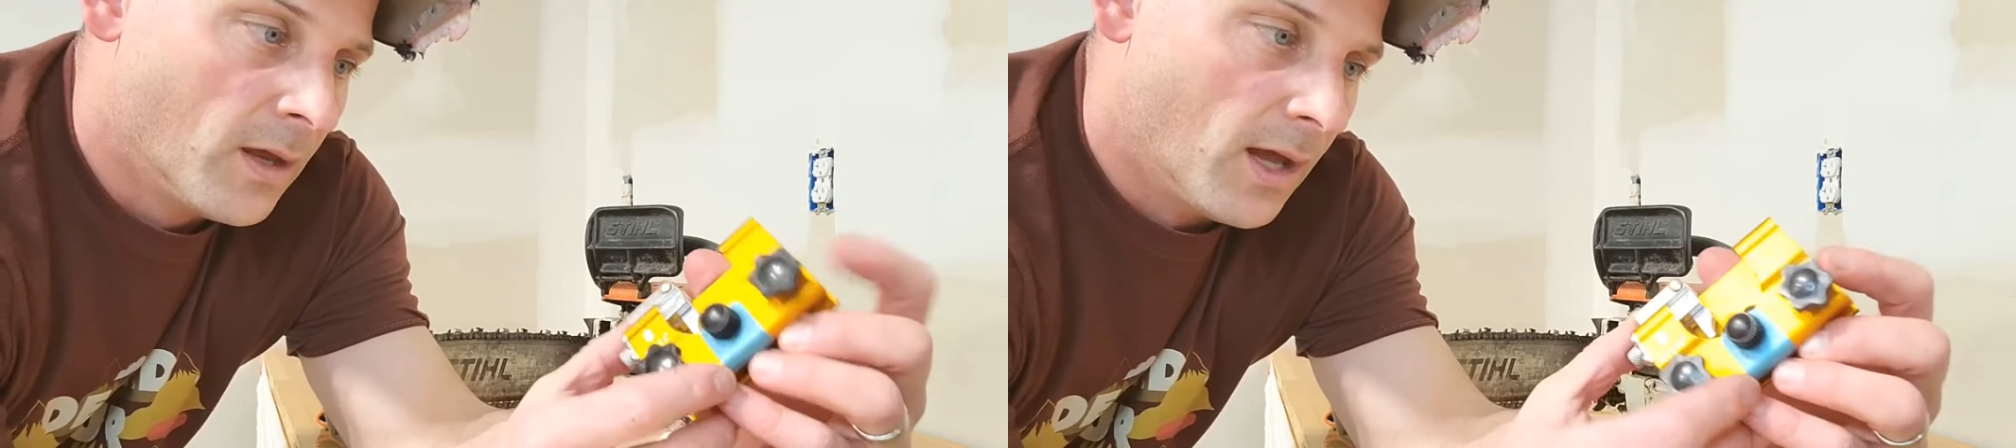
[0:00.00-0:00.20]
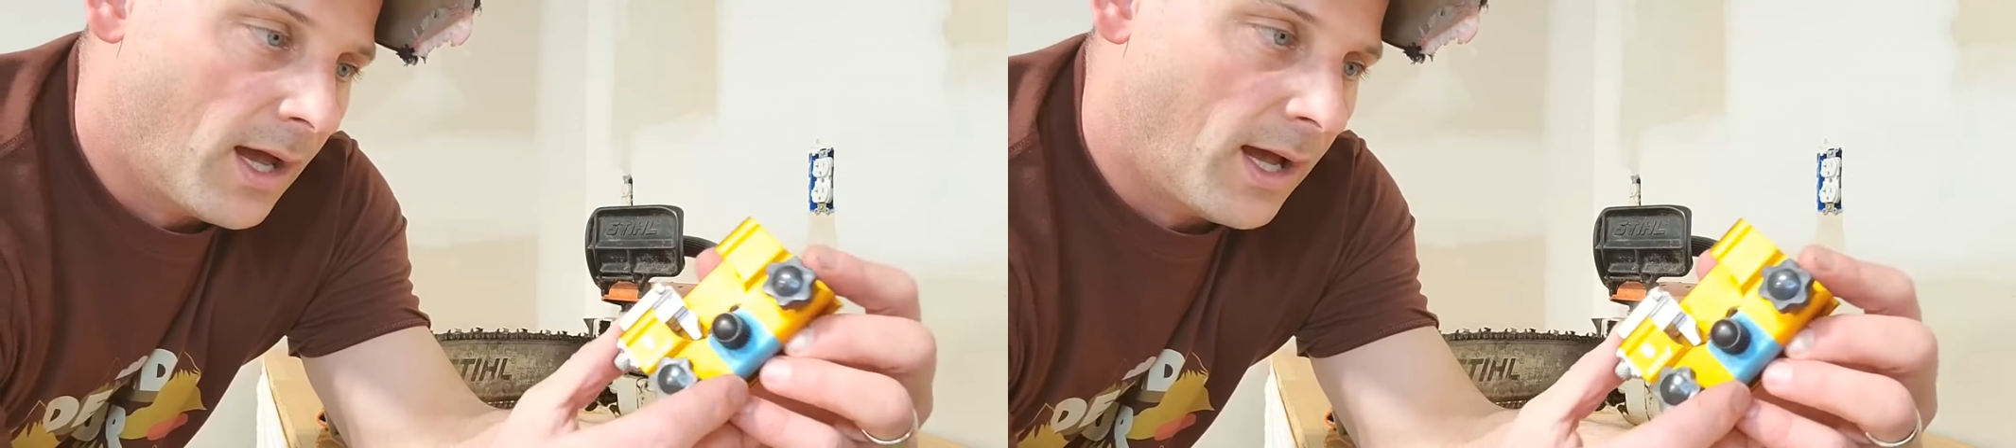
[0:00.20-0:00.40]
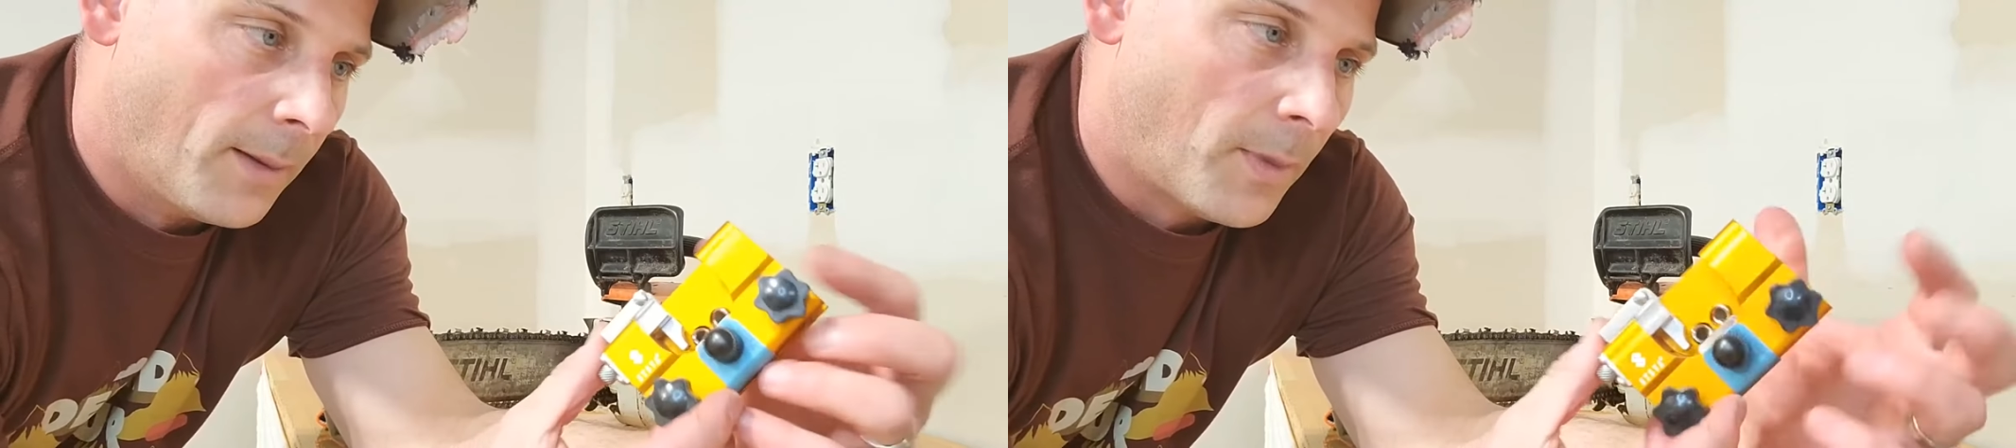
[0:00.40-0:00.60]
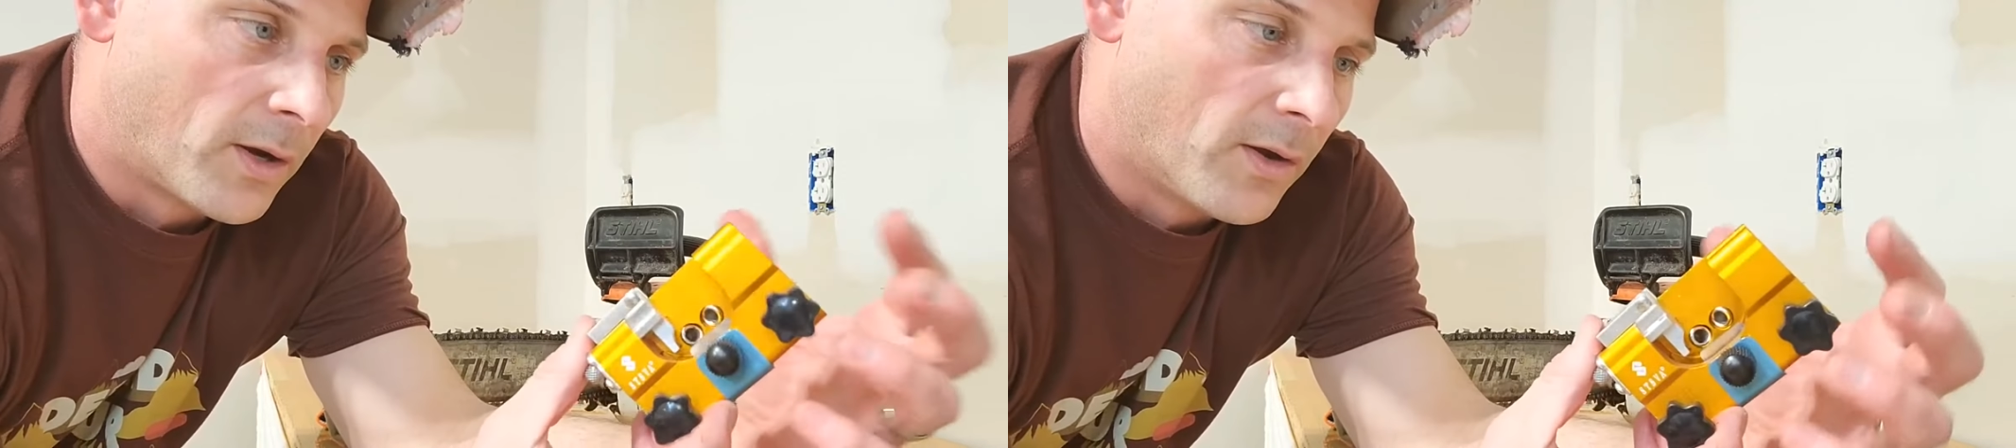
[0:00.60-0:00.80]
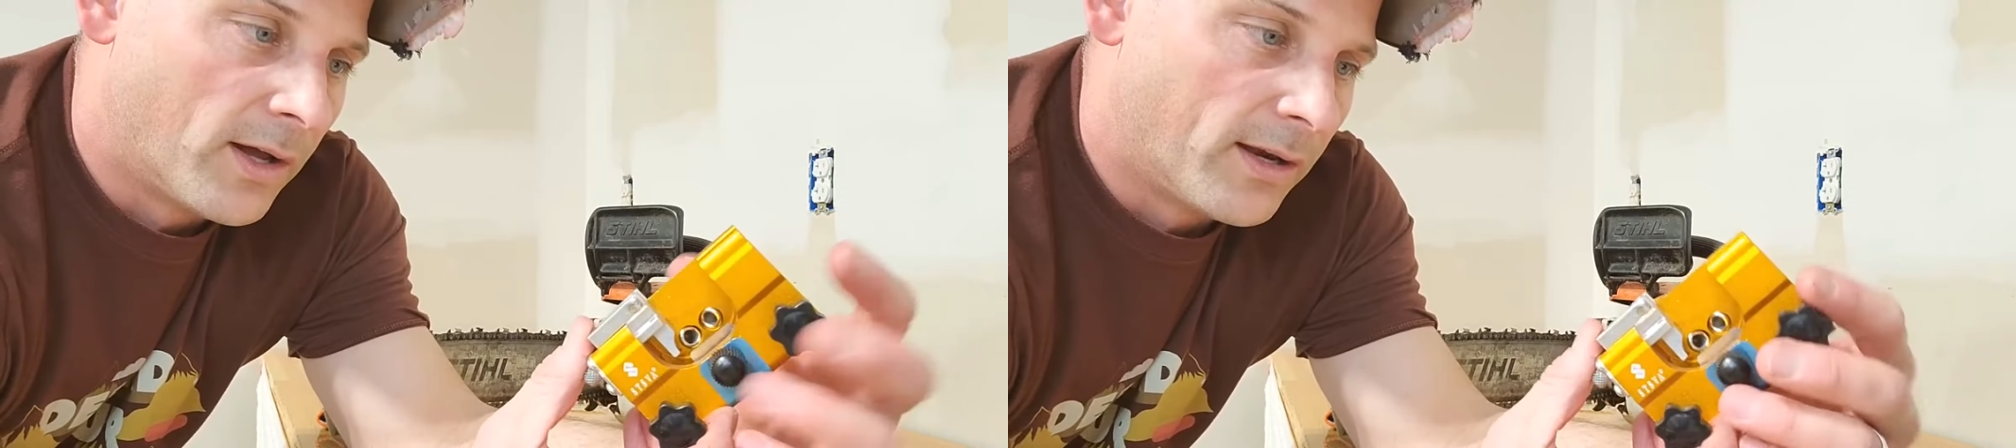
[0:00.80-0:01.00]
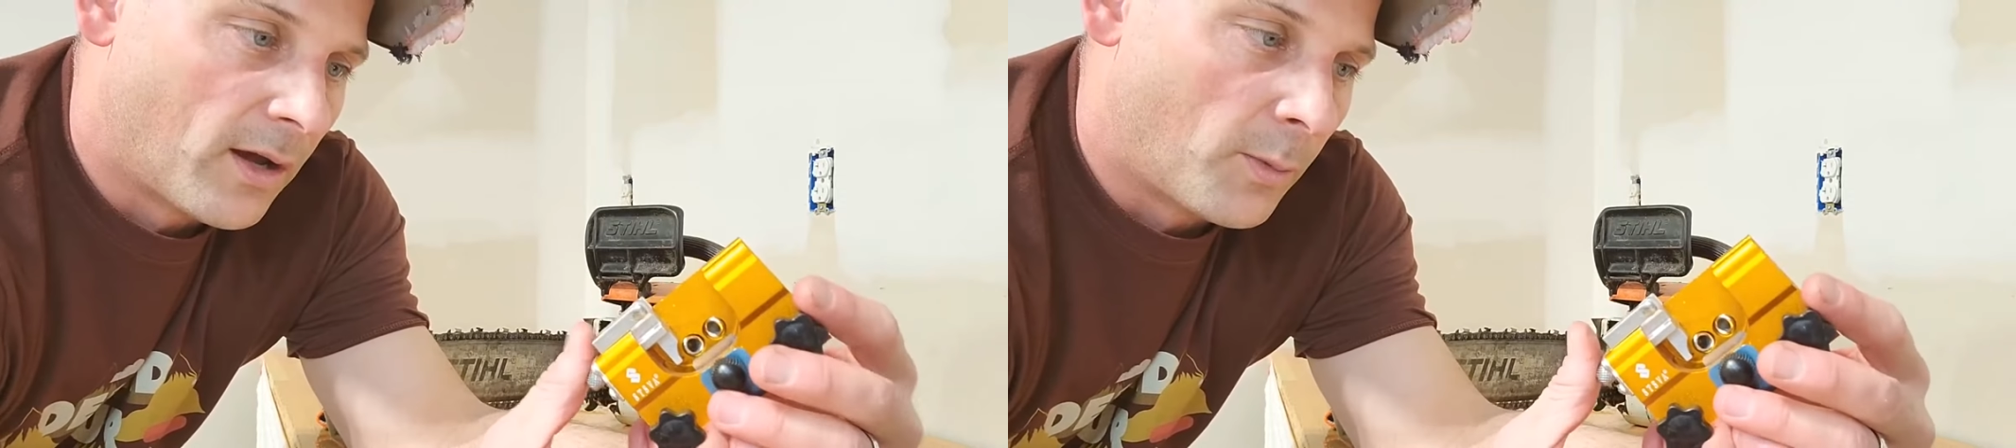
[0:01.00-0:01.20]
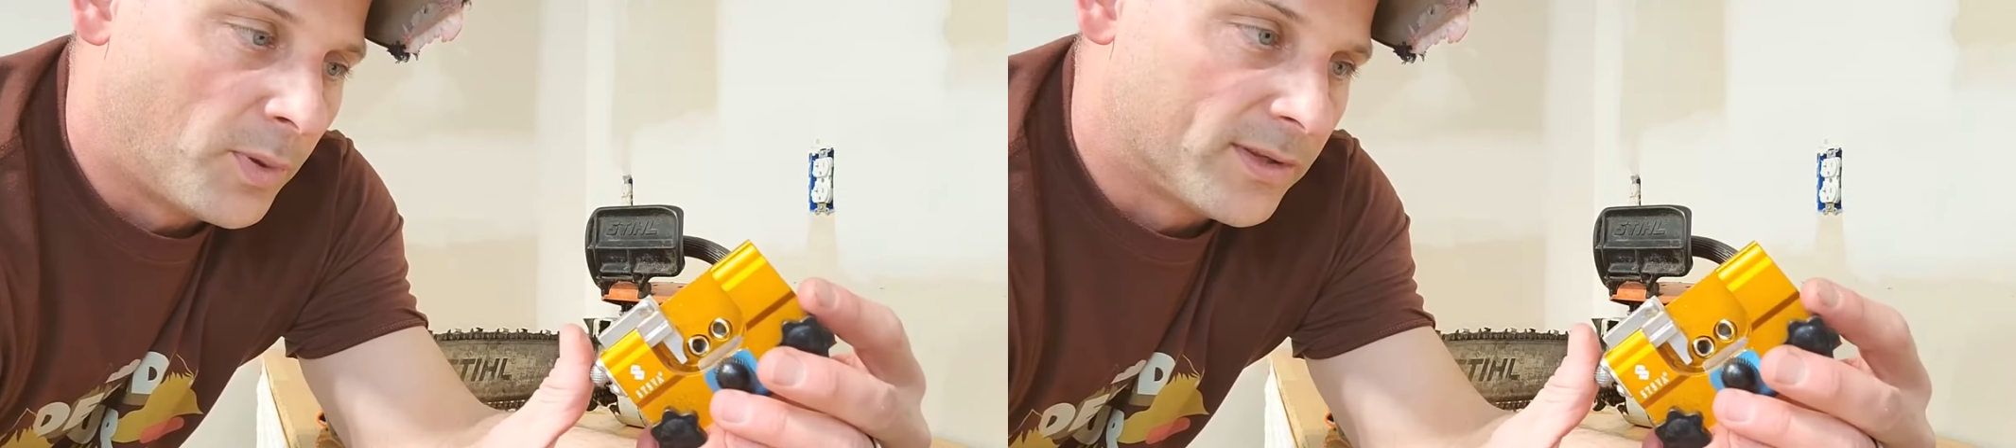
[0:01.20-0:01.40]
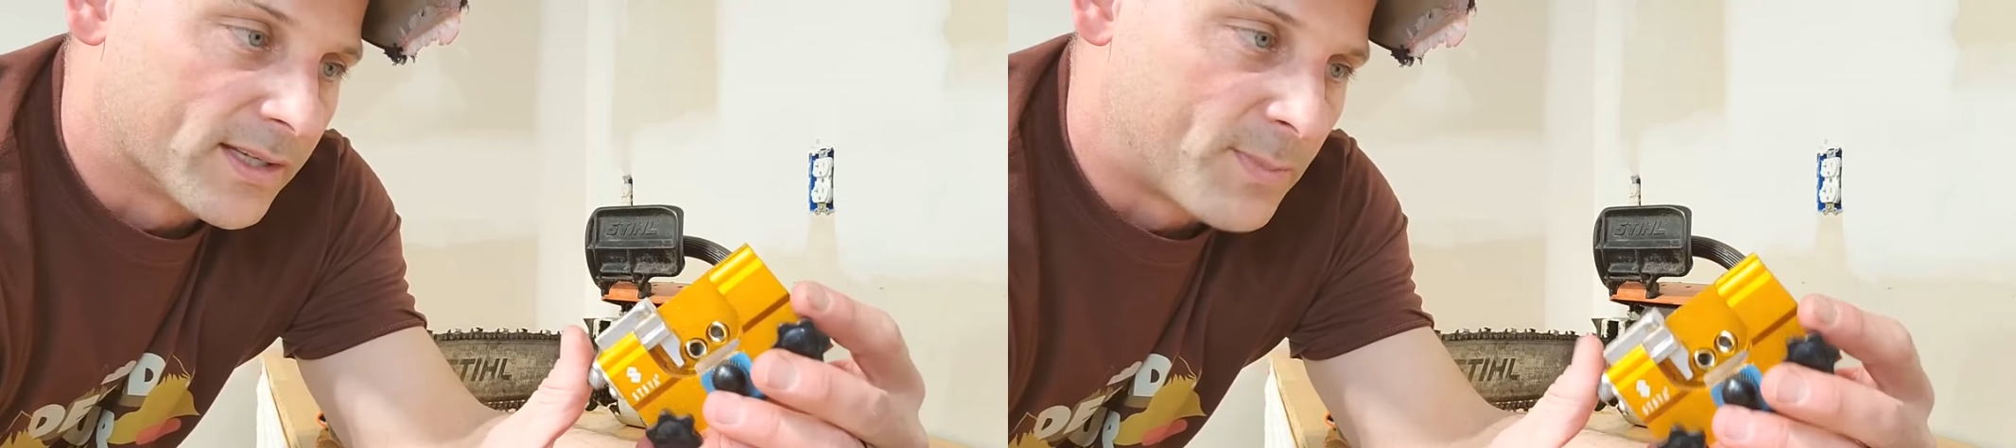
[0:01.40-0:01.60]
I'll go ahead and I'll put this